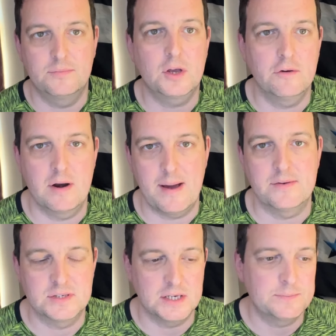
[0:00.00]
the current amount
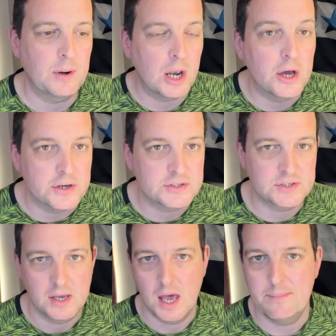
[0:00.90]
of seats, plus
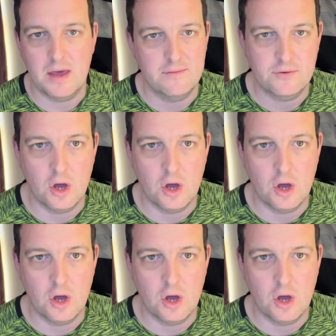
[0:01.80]
a bit of